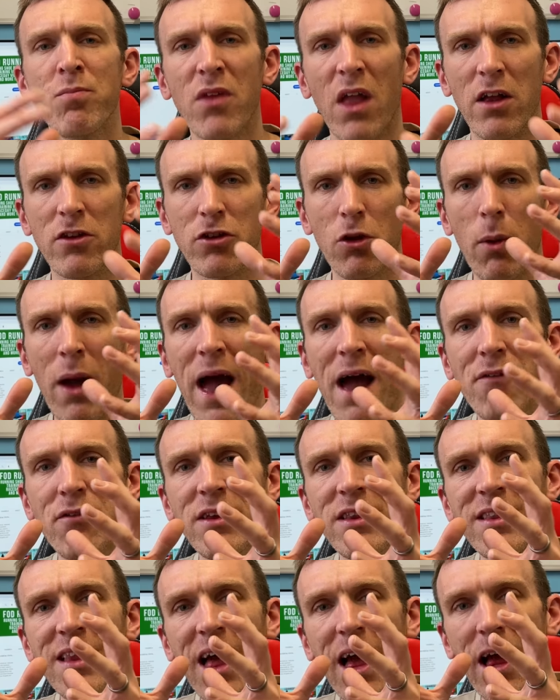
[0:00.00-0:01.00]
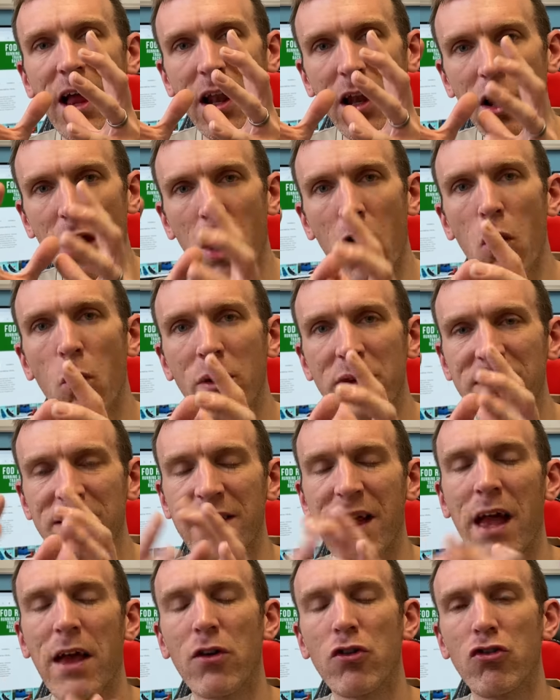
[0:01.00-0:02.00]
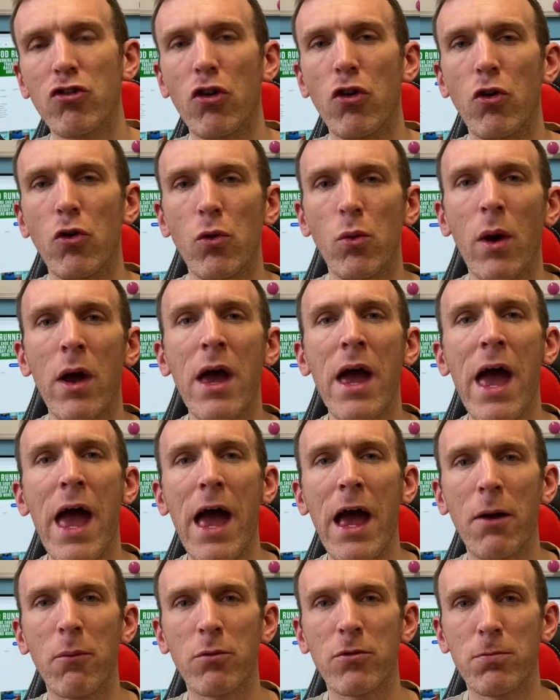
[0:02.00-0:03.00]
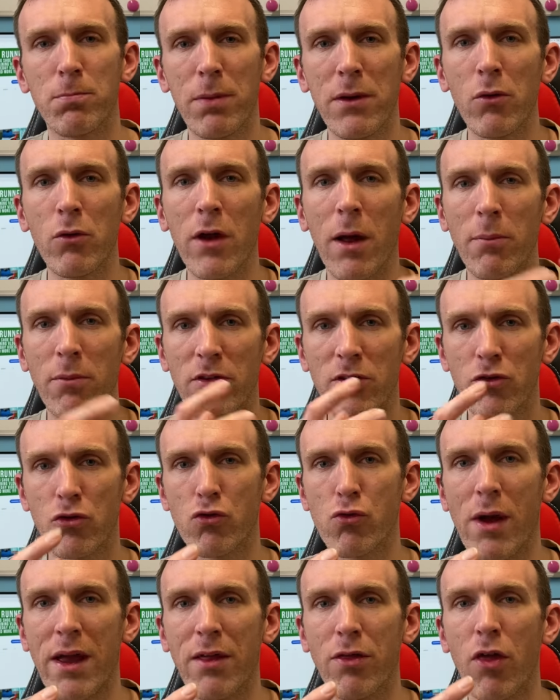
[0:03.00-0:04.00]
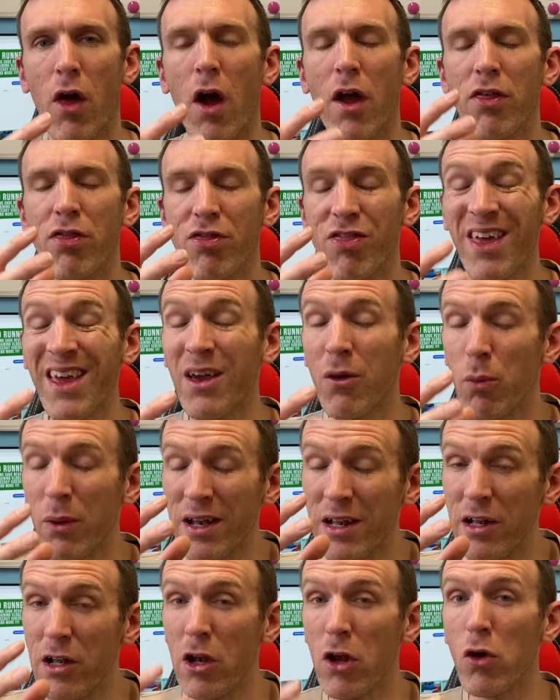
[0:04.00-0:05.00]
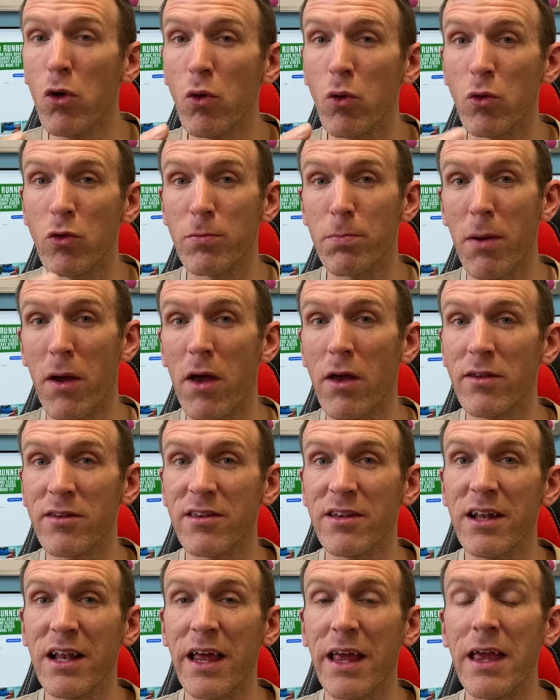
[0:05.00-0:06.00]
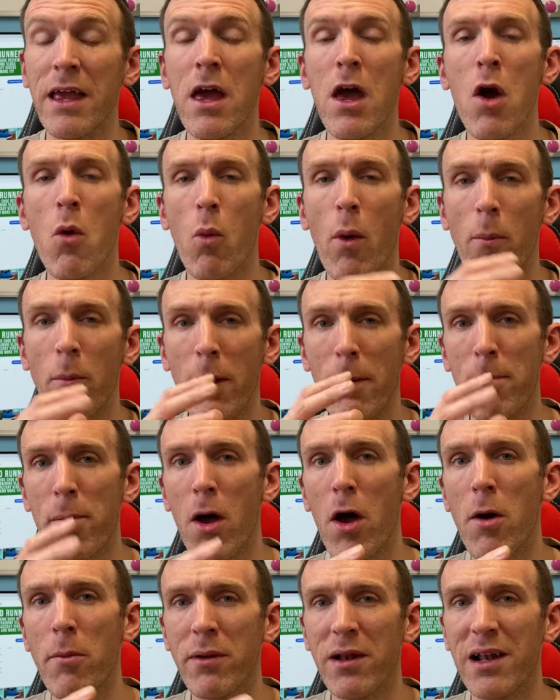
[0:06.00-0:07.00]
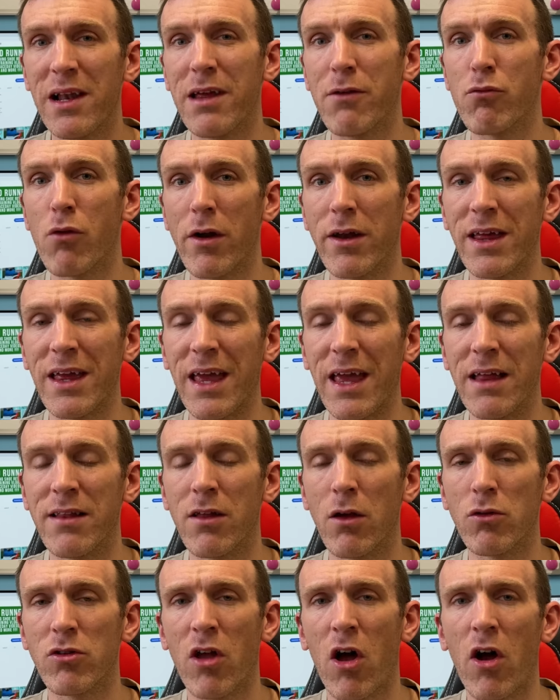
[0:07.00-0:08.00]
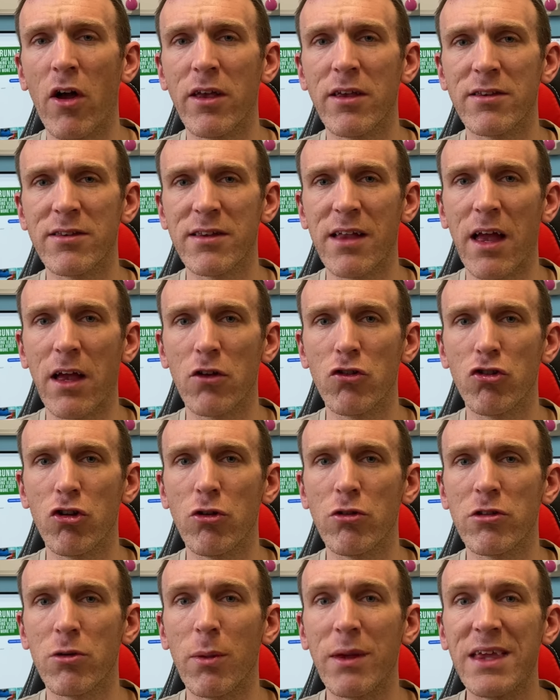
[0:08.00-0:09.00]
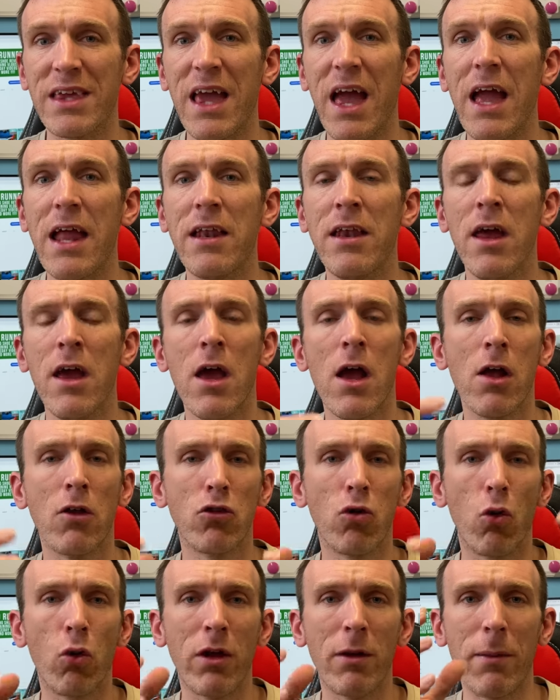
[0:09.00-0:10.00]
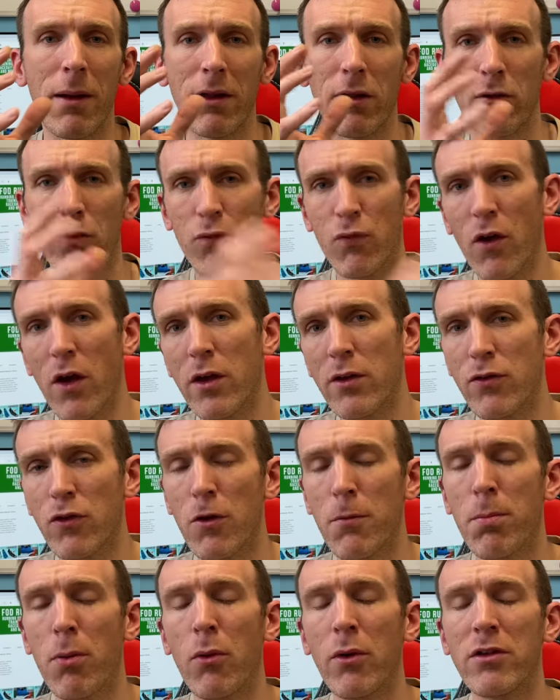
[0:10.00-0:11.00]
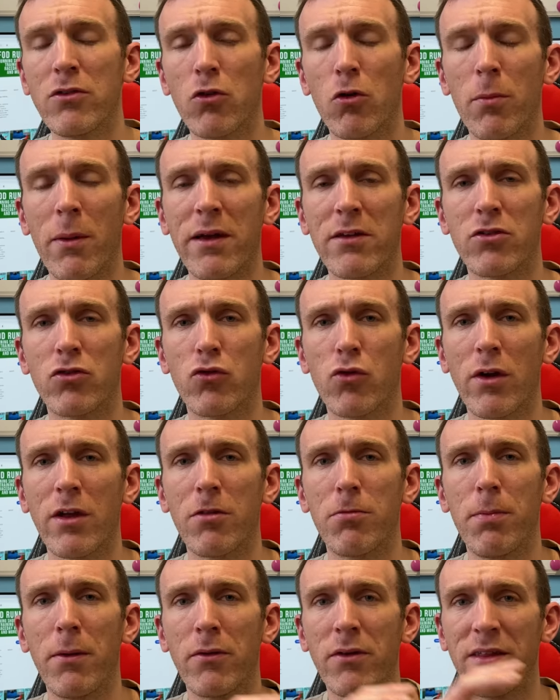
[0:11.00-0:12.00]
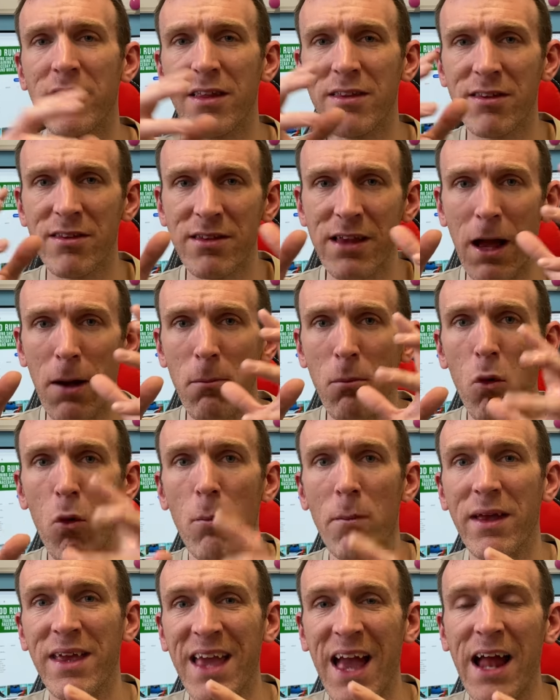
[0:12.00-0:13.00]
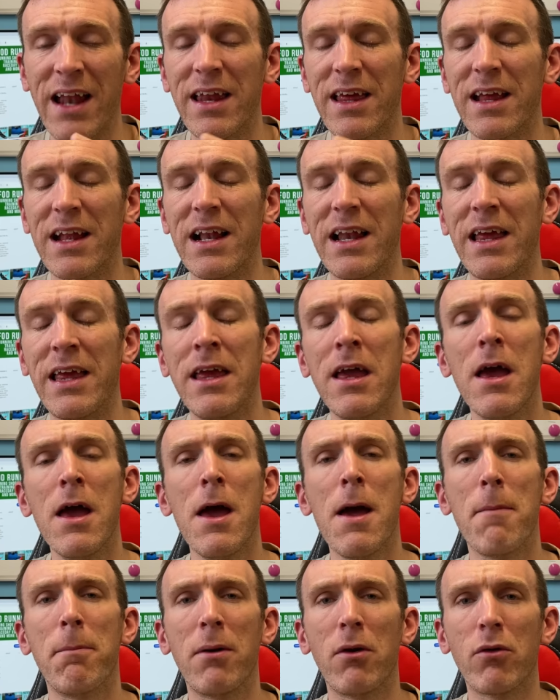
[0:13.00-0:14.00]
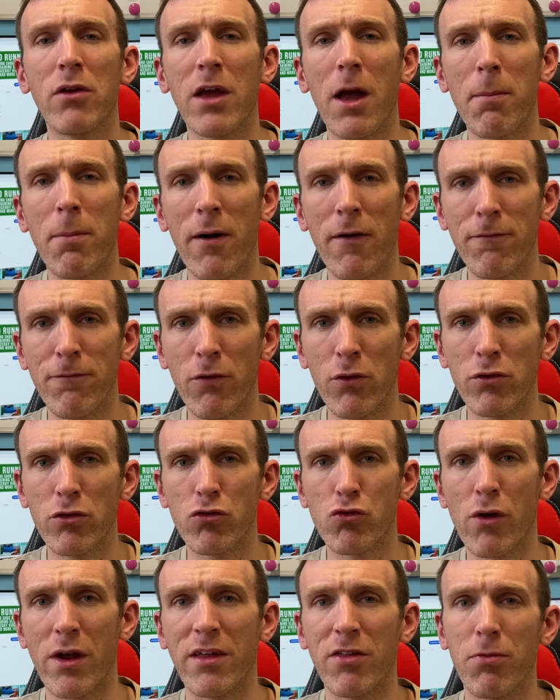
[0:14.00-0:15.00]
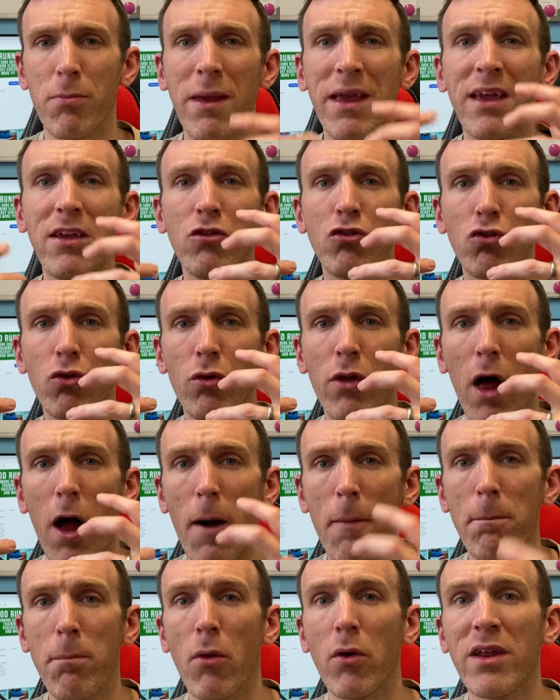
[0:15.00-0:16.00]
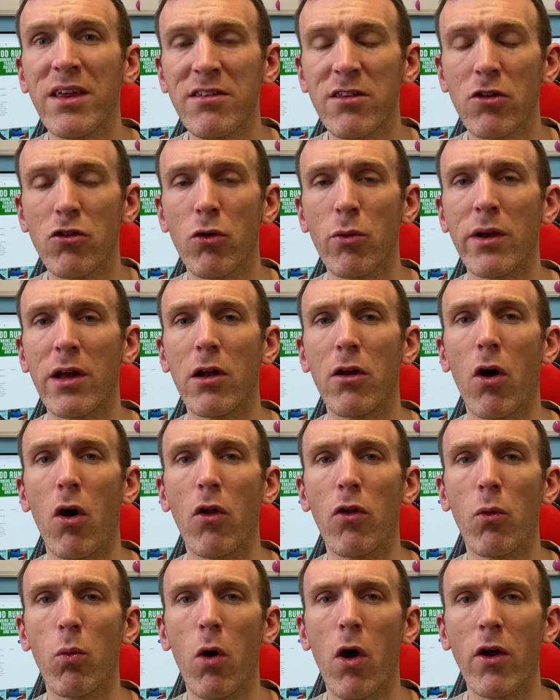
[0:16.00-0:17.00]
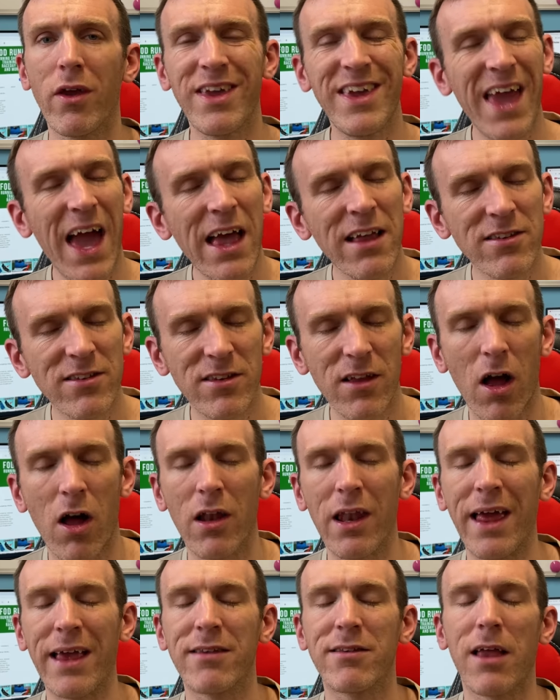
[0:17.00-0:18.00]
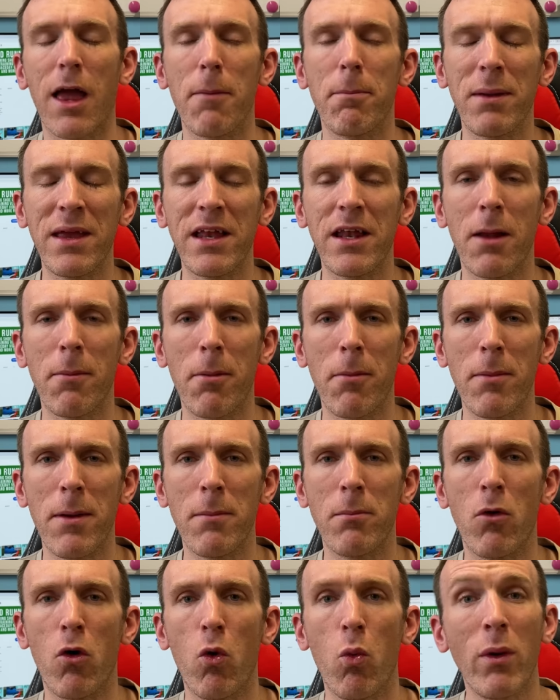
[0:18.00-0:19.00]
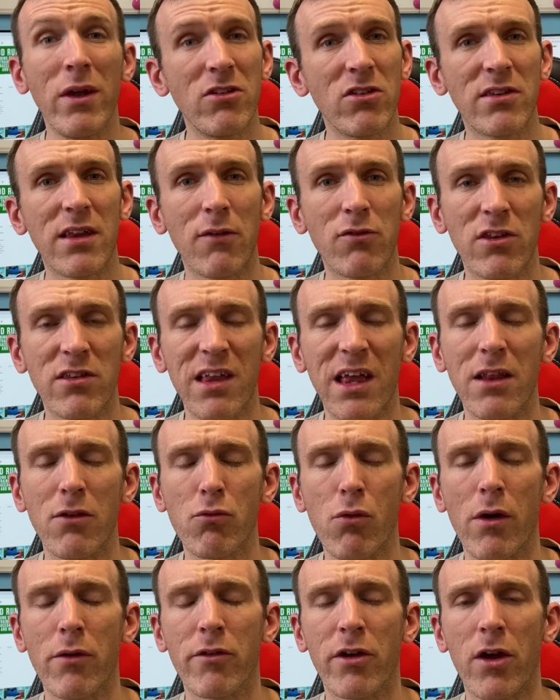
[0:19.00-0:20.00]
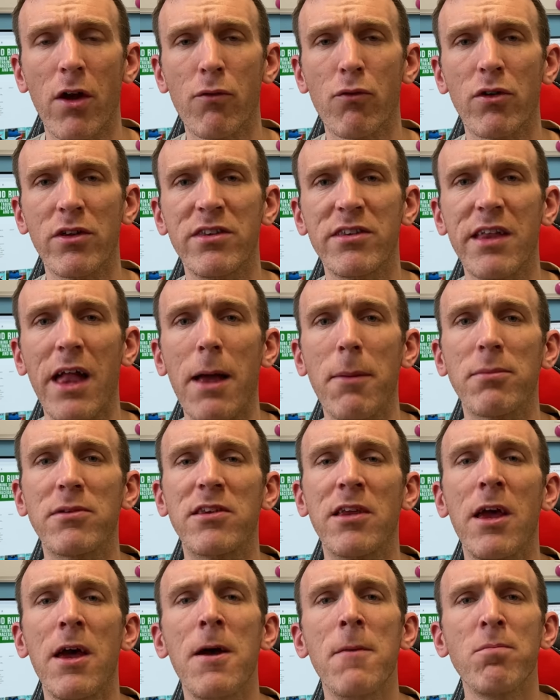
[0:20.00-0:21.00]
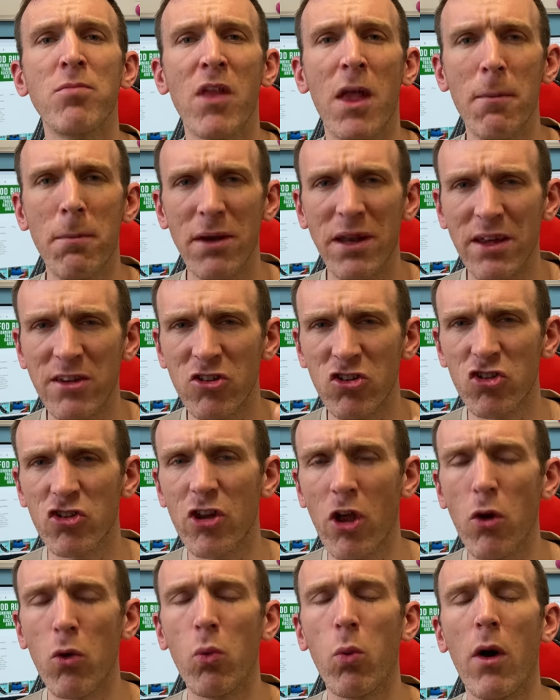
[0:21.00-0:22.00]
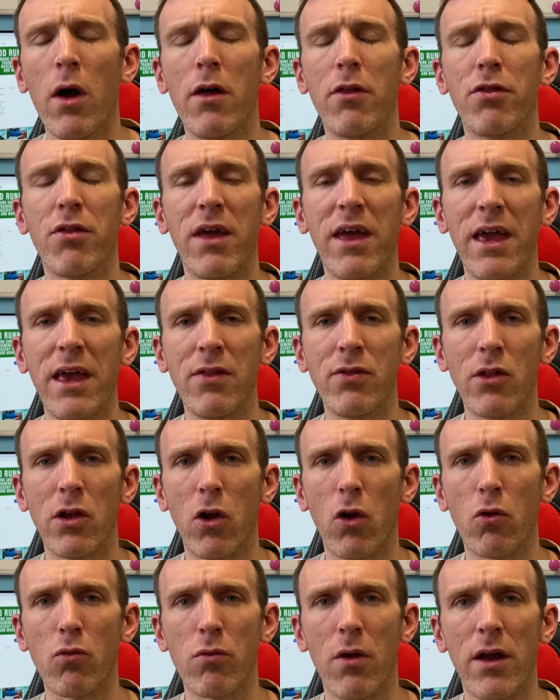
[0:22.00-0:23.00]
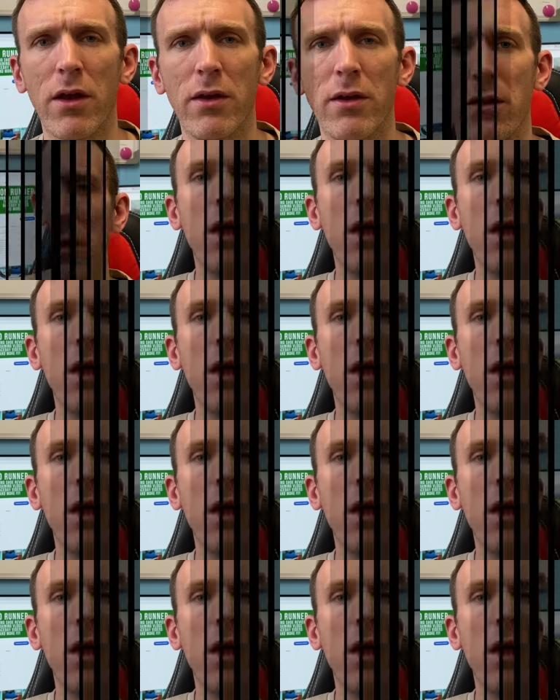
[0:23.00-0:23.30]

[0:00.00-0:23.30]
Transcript: And so having that lower stack shoe helps build up the strength that I think we lose personally when we're permanently running in those higher stack shoes. So again, talking about those first few points, all about strength building, this is now more mechanically building up our foot strength, making sure that our bodies are doing a lot of the work. Yes, our legs get beaten up a bit more. We just have to take the right recovery steps, but it's so worth it in the long run.